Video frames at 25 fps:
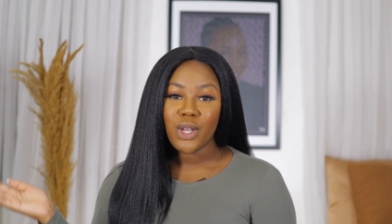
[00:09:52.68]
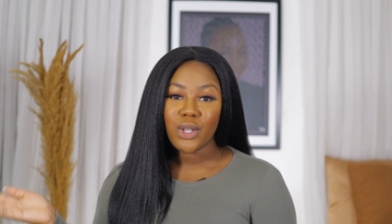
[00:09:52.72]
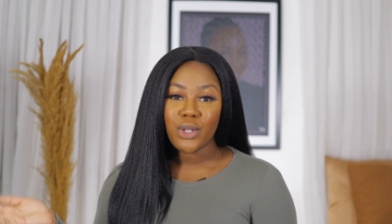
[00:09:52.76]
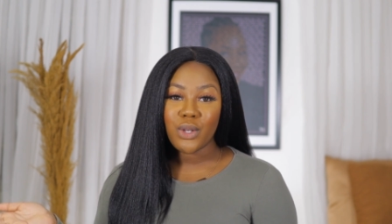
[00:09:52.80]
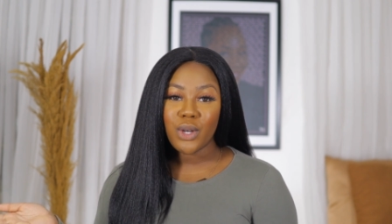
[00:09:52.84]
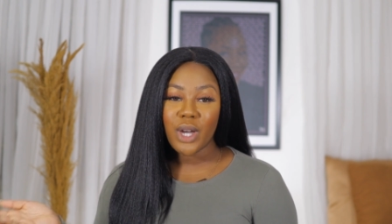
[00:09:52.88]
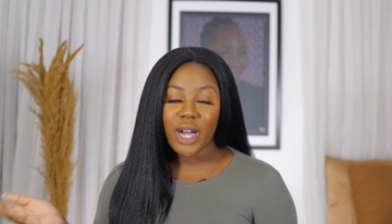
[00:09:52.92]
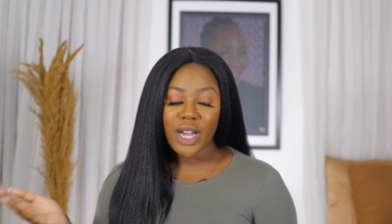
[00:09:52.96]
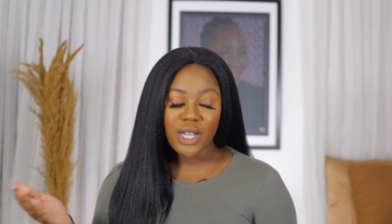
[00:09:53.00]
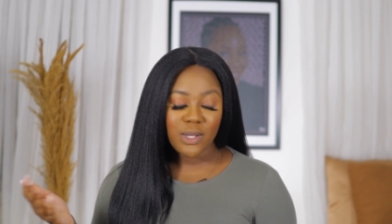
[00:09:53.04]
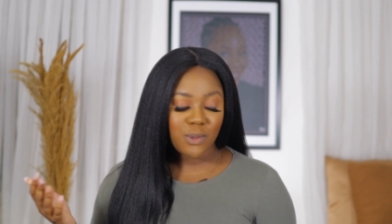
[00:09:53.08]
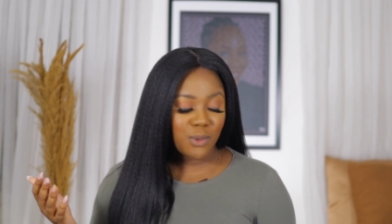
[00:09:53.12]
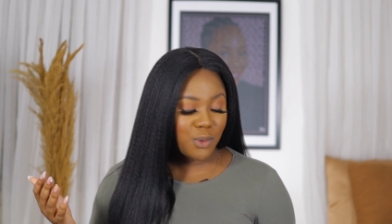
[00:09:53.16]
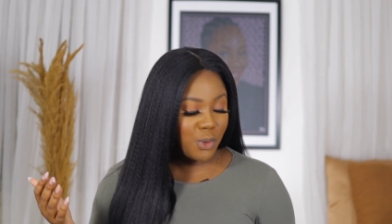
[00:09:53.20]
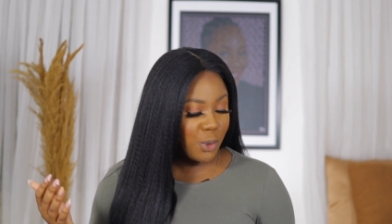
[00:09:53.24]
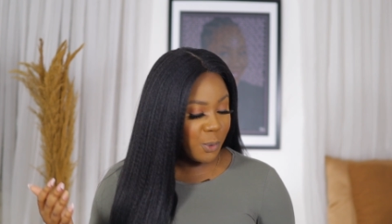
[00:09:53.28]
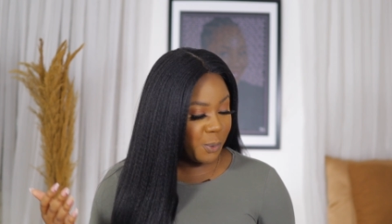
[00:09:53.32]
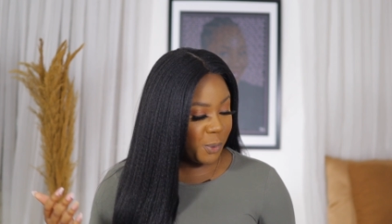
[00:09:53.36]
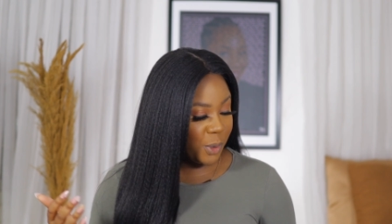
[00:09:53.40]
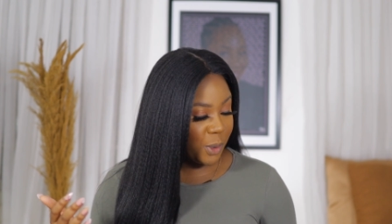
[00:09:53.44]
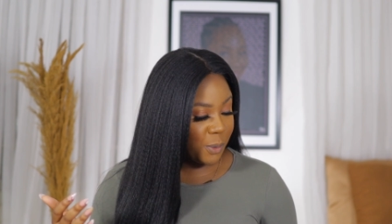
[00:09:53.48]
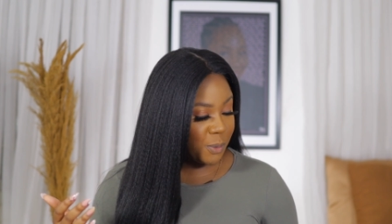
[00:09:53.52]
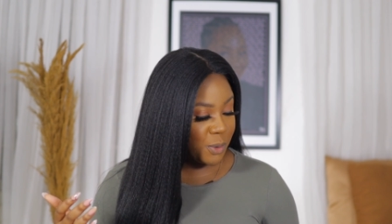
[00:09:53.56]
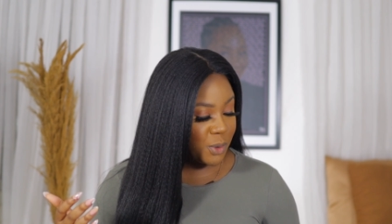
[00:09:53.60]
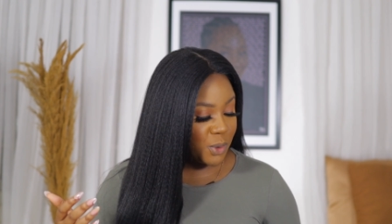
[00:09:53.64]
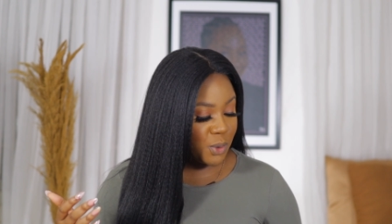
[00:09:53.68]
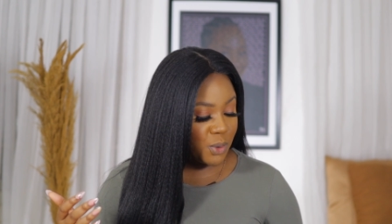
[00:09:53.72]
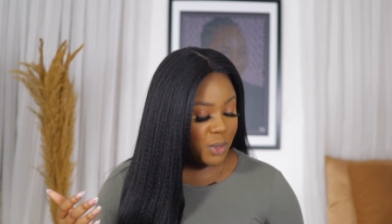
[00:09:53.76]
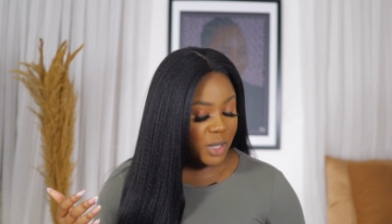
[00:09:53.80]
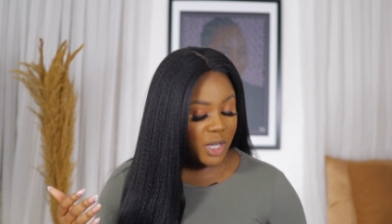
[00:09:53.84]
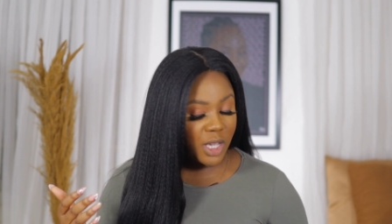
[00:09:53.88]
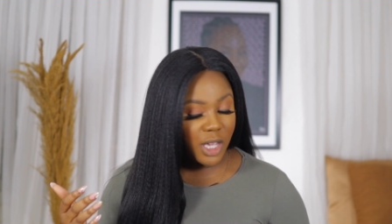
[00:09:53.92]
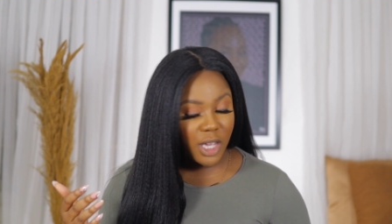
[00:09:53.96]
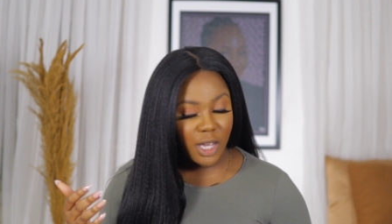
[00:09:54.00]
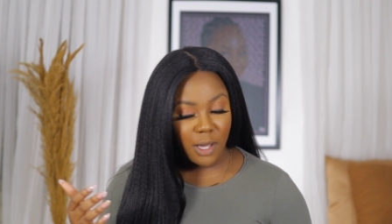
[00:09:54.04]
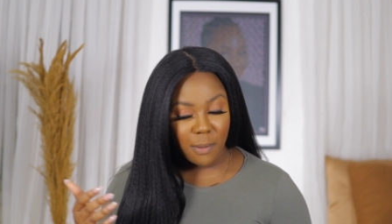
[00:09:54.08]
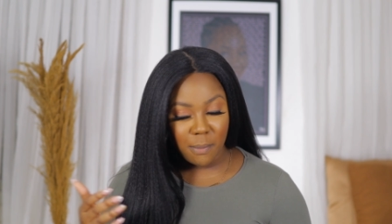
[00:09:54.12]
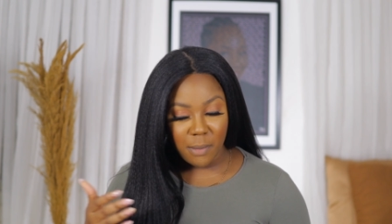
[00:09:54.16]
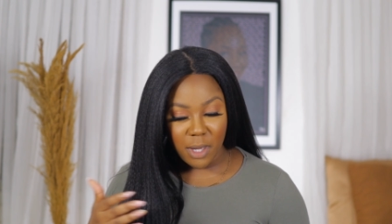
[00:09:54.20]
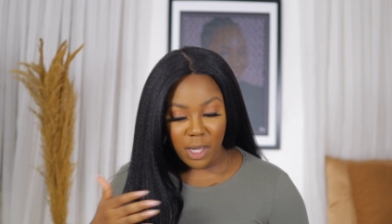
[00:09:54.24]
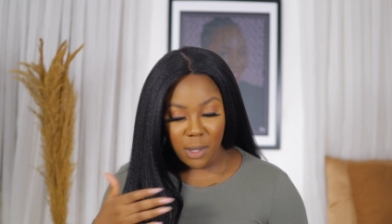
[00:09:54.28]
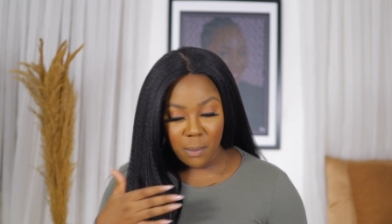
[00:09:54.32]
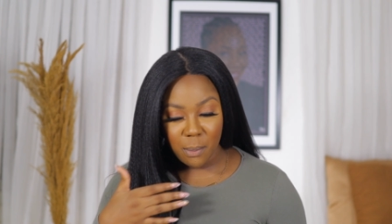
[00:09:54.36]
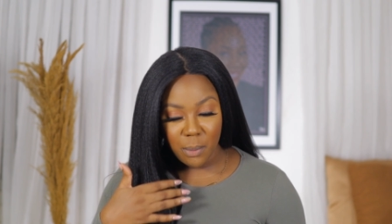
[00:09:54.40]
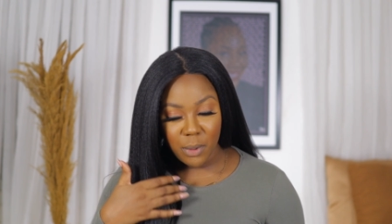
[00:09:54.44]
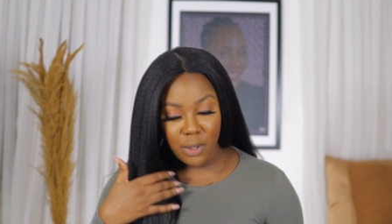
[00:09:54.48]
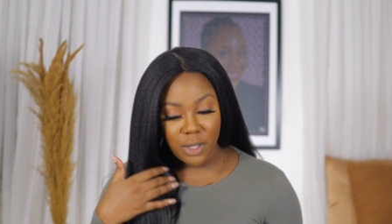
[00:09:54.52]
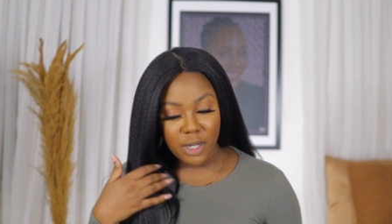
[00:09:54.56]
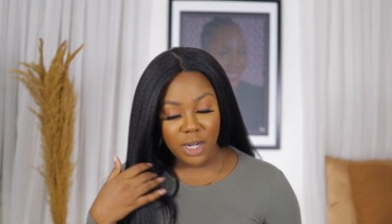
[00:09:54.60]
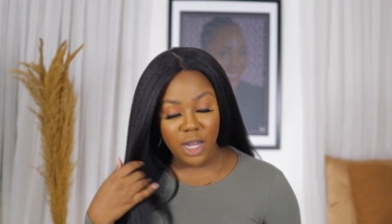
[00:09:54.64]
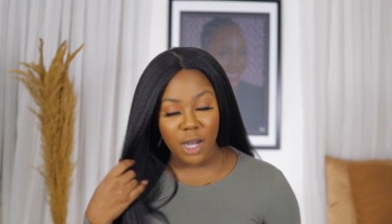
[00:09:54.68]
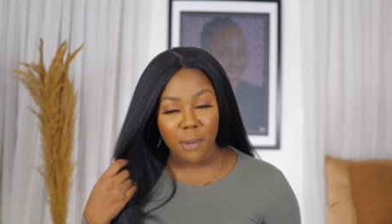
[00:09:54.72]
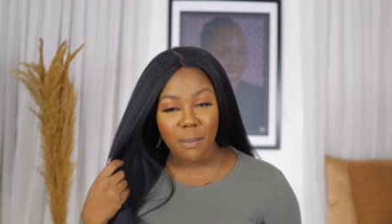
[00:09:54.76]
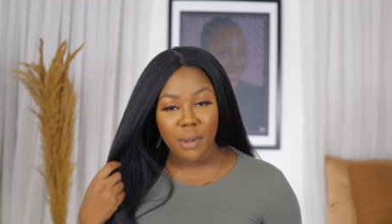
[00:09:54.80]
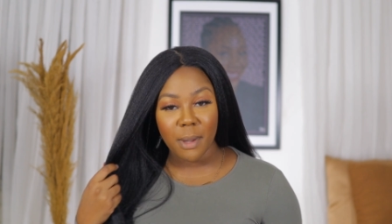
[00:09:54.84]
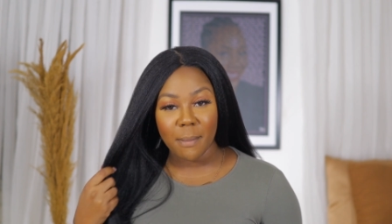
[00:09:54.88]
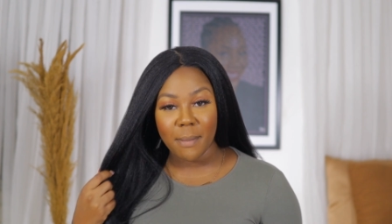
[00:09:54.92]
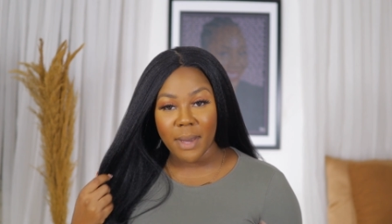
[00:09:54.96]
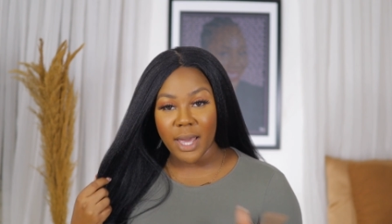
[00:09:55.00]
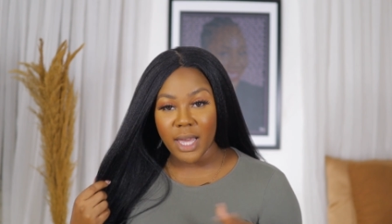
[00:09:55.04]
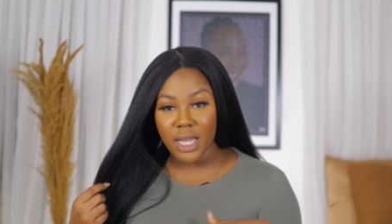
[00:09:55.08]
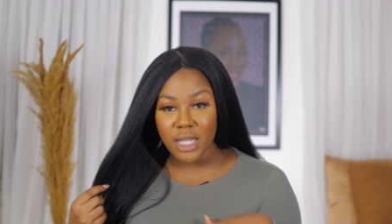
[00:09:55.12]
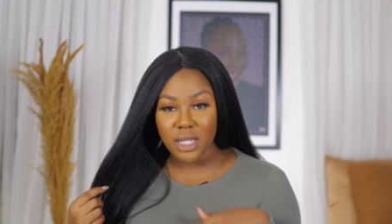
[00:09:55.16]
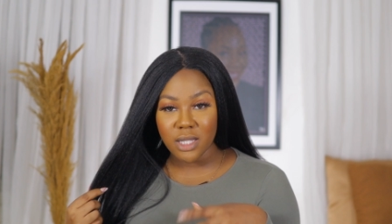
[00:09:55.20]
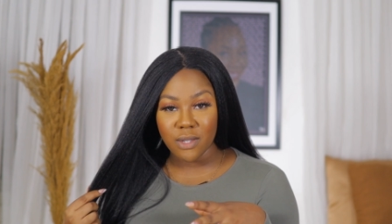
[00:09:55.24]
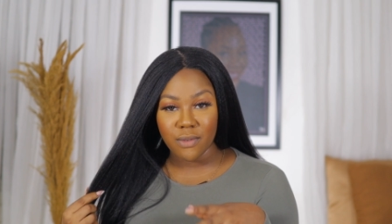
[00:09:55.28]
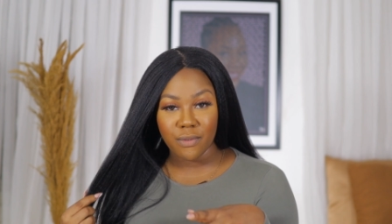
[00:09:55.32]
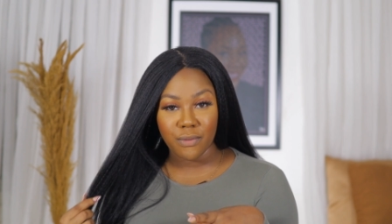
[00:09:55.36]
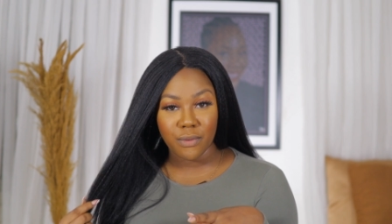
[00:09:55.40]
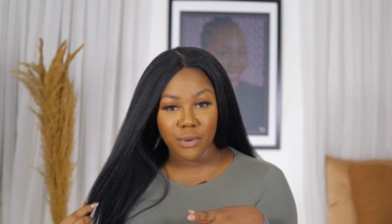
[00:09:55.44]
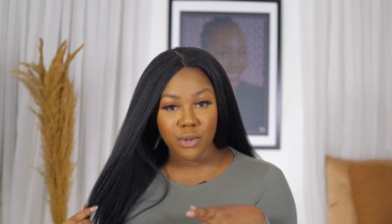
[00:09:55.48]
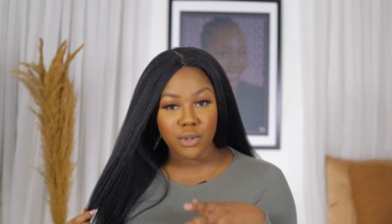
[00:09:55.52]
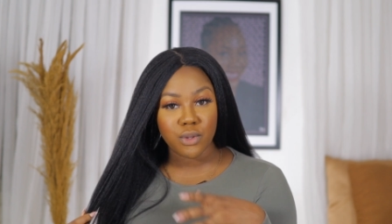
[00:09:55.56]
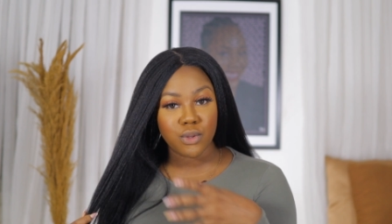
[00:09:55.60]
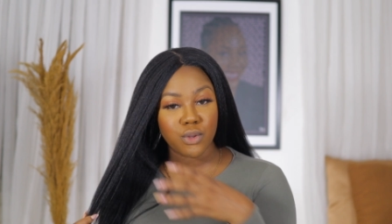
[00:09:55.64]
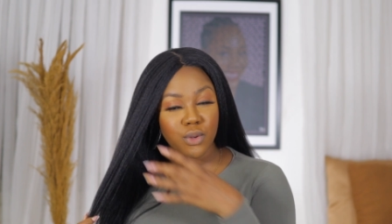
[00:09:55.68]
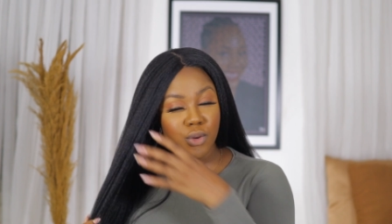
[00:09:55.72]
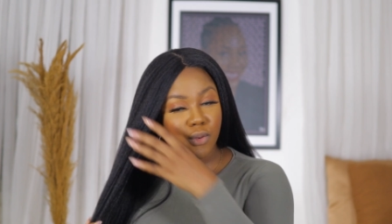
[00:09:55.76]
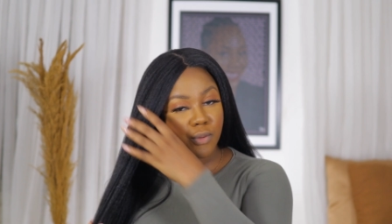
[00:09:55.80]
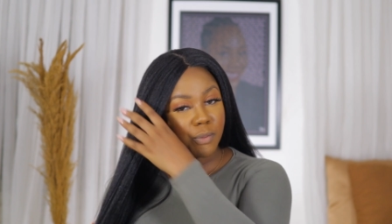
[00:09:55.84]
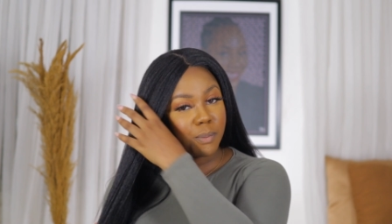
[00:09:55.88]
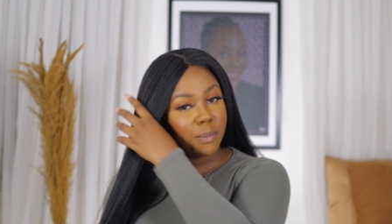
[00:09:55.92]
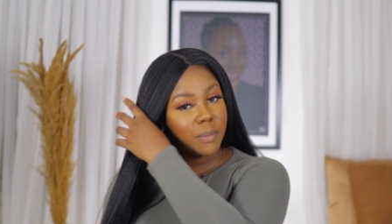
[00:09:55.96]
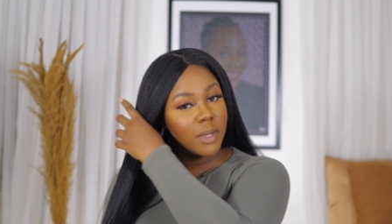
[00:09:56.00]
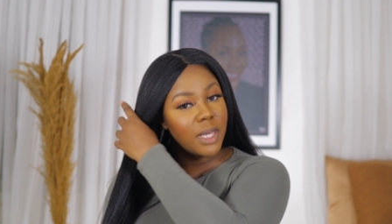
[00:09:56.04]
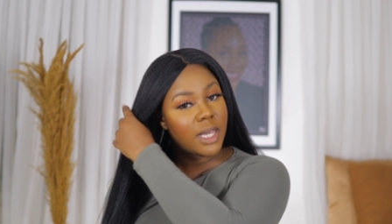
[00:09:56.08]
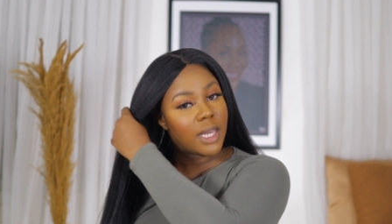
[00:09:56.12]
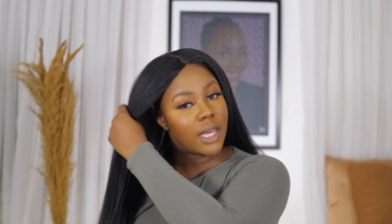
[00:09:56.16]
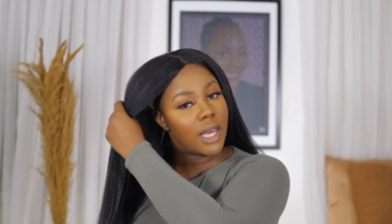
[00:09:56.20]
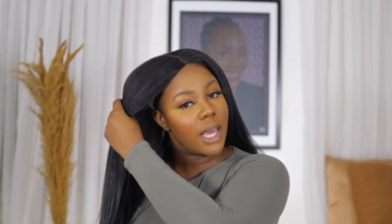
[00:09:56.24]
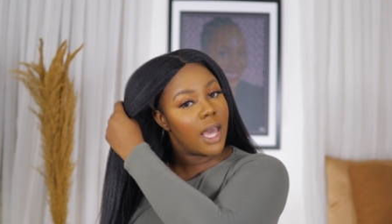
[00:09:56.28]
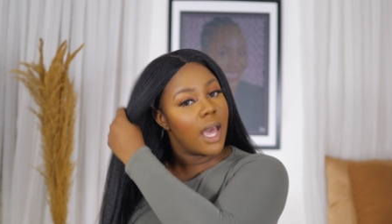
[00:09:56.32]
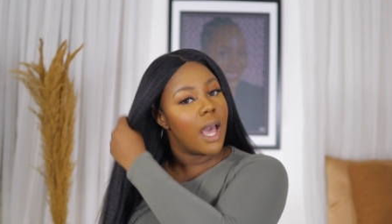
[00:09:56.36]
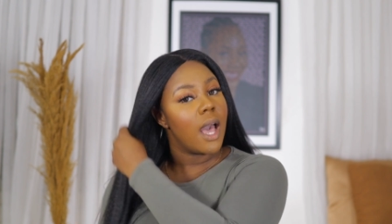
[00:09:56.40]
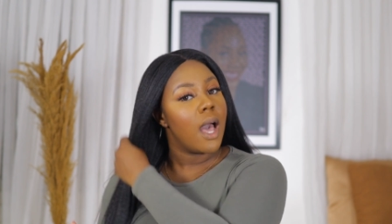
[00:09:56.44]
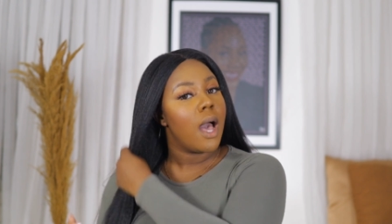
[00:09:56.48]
you guys will not be able to hear me. But now my mic is in front of me.